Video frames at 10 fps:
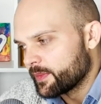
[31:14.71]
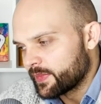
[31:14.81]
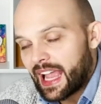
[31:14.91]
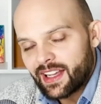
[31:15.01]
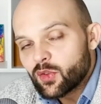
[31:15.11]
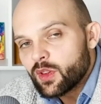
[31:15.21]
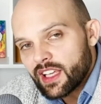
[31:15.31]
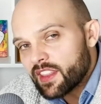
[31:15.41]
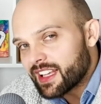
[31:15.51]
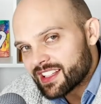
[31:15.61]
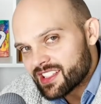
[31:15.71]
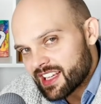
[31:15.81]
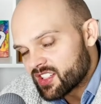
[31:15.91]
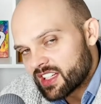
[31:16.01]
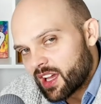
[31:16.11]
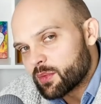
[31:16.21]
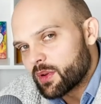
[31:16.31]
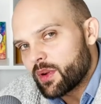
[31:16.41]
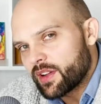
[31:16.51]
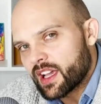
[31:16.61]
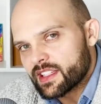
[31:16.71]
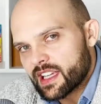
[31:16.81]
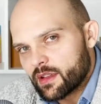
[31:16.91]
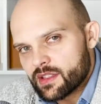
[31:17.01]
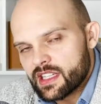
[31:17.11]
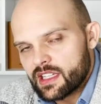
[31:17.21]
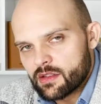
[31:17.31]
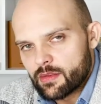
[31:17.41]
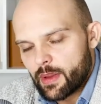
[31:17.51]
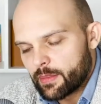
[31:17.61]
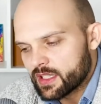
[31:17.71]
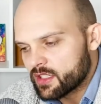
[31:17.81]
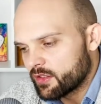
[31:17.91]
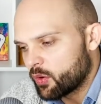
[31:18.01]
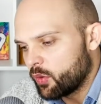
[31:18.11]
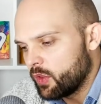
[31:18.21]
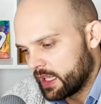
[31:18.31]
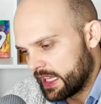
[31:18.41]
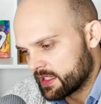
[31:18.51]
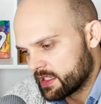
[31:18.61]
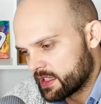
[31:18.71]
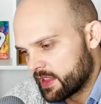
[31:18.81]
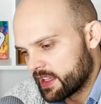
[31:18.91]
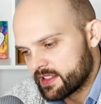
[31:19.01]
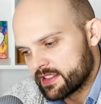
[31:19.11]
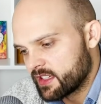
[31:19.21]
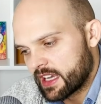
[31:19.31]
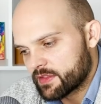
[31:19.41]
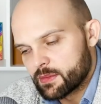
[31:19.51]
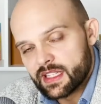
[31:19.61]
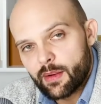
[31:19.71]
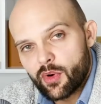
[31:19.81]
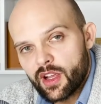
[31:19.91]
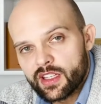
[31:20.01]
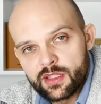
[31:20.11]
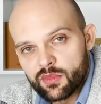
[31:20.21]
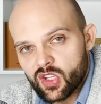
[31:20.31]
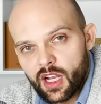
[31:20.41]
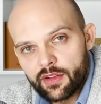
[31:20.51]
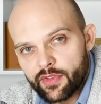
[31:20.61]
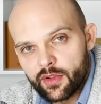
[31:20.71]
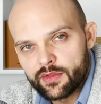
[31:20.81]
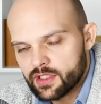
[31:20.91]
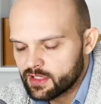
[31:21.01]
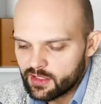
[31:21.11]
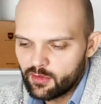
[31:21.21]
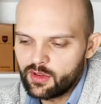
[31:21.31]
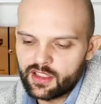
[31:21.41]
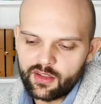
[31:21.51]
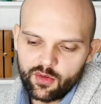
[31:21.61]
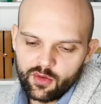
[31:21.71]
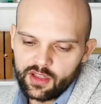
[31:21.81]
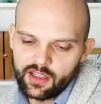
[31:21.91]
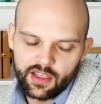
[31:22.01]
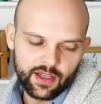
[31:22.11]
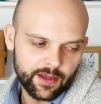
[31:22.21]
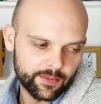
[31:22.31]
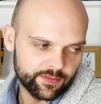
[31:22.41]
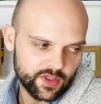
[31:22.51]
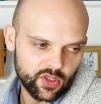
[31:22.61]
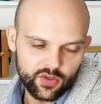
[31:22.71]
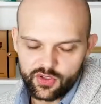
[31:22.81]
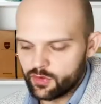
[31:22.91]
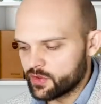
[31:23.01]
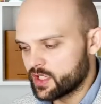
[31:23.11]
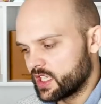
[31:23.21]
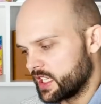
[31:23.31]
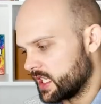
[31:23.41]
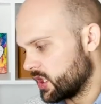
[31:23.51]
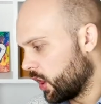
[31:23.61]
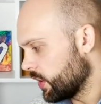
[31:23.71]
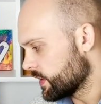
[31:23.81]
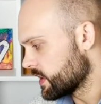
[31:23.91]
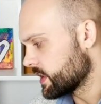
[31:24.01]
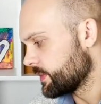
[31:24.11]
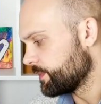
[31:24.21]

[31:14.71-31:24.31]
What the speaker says: And all the other letters, actually. We were only cutting out C's, remember? So you've got all the letters in there. You can have some zebra, some xylophones, all the usuals. Yachts.